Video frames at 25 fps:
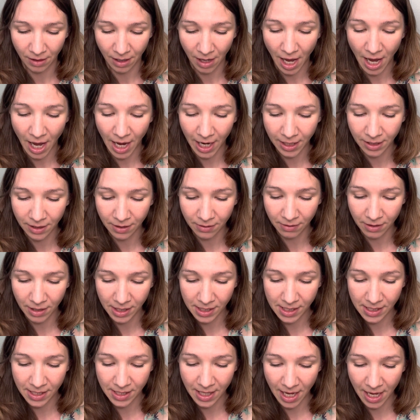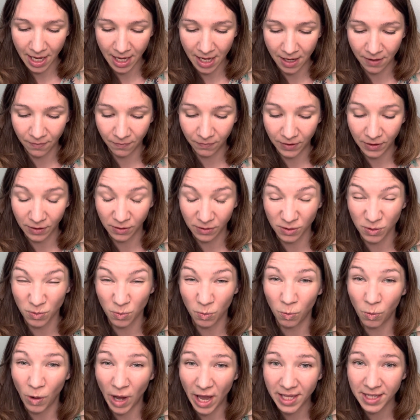I noticed that it feels
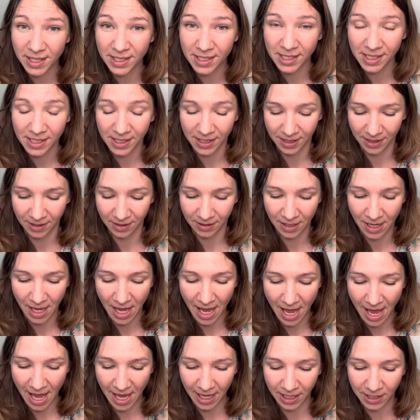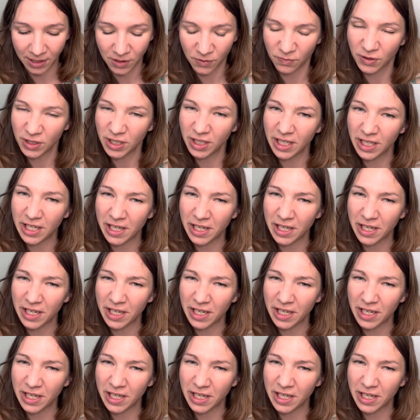wet and it's really